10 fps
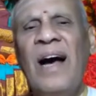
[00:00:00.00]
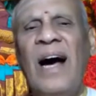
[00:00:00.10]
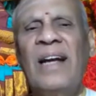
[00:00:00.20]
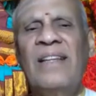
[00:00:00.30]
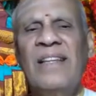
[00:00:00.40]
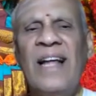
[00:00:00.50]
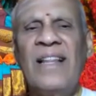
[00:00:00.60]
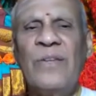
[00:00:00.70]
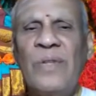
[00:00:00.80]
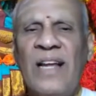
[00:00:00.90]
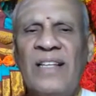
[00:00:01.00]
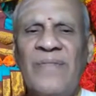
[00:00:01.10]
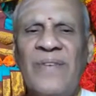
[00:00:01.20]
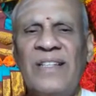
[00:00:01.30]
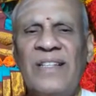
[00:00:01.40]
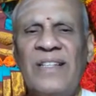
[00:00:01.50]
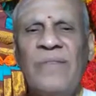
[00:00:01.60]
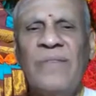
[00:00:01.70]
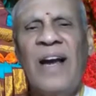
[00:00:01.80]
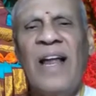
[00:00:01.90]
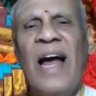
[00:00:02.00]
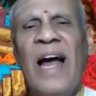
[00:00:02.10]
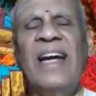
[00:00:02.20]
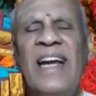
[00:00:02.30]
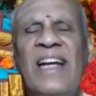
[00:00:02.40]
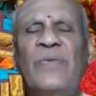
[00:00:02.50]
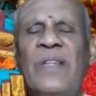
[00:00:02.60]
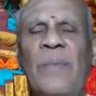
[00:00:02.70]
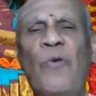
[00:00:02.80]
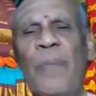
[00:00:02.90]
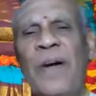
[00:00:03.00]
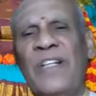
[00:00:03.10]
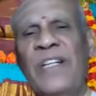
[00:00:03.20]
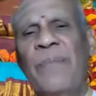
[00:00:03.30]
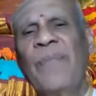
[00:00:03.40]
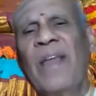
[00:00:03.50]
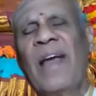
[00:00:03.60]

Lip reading: And Siddhanta Sutras are and it ends with the Purvapakshi.